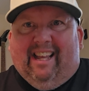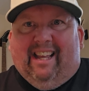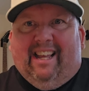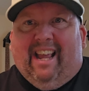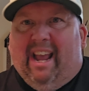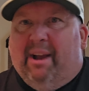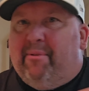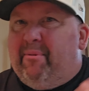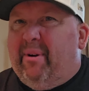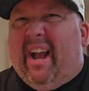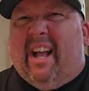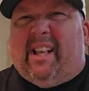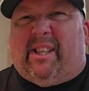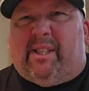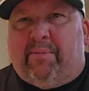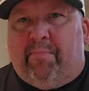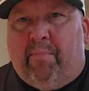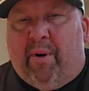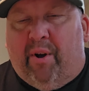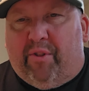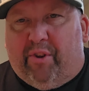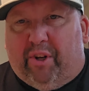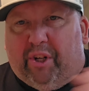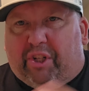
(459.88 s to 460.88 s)
And we got some
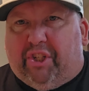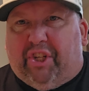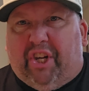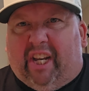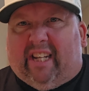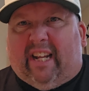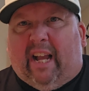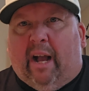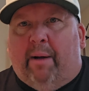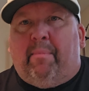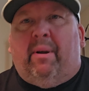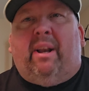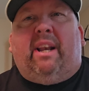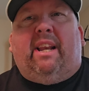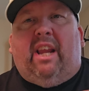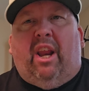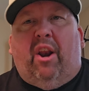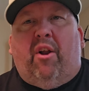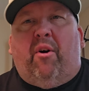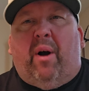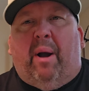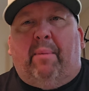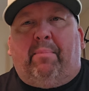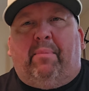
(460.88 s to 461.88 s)
other shit coming. You
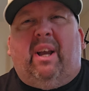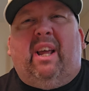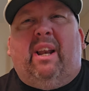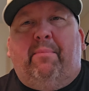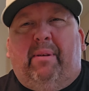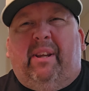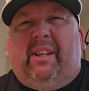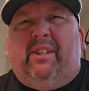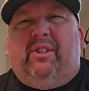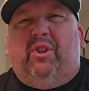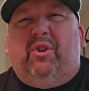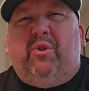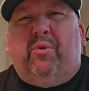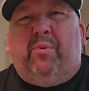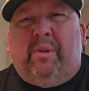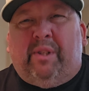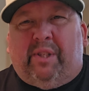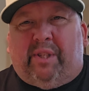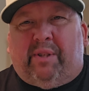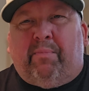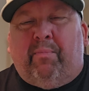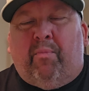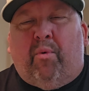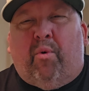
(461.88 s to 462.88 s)
know, I'm going to be doing
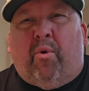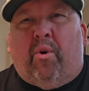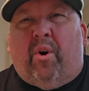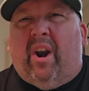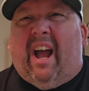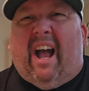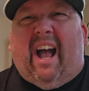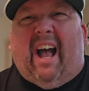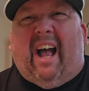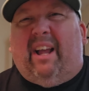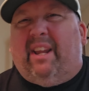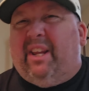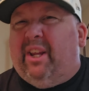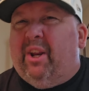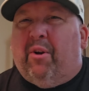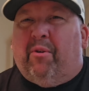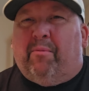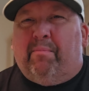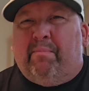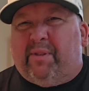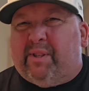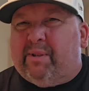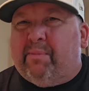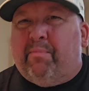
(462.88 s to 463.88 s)
some more, uh, you
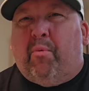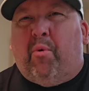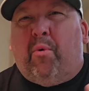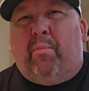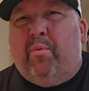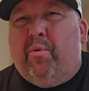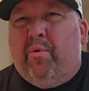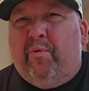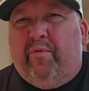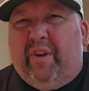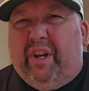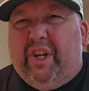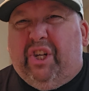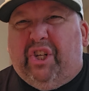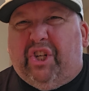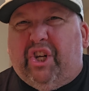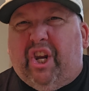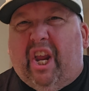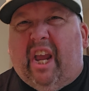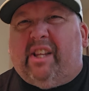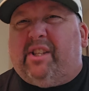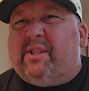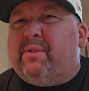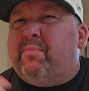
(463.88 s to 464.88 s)
know, some more movie
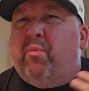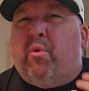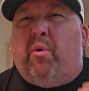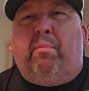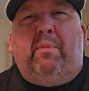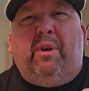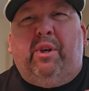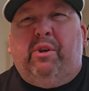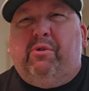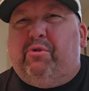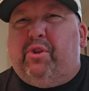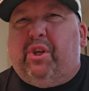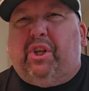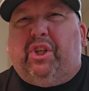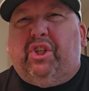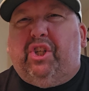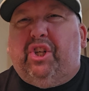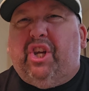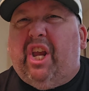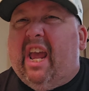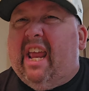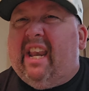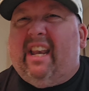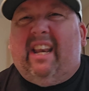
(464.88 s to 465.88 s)
shit, some more music
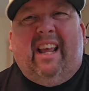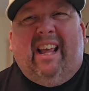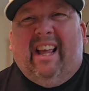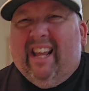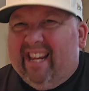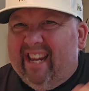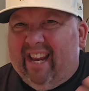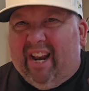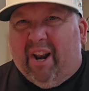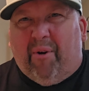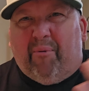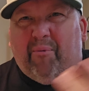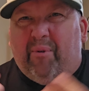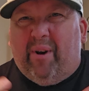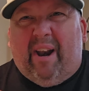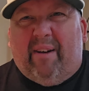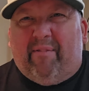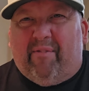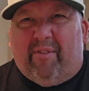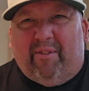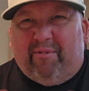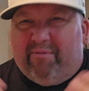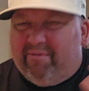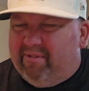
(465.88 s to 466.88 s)
shit. You know,
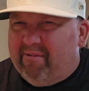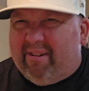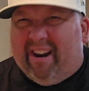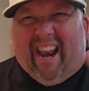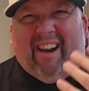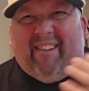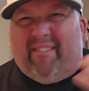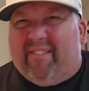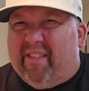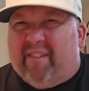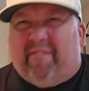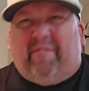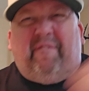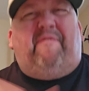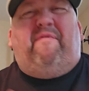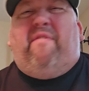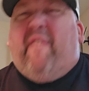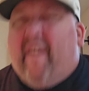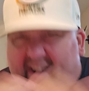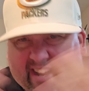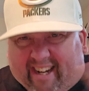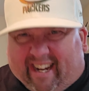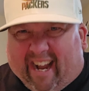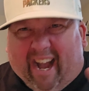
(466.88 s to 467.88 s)
whatever, whatever the
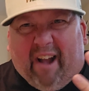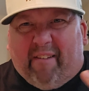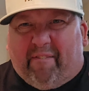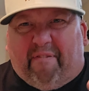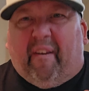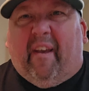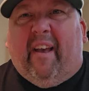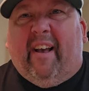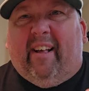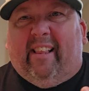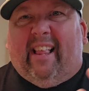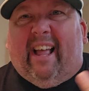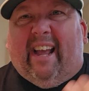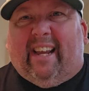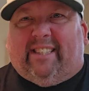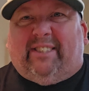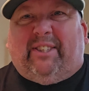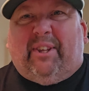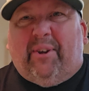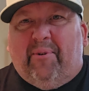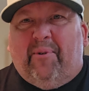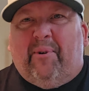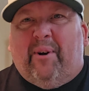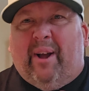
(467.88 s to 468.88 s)
fuck I feel like
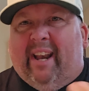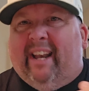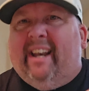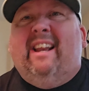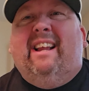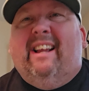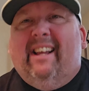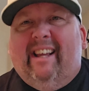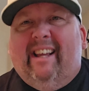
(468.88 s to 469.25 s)
doing.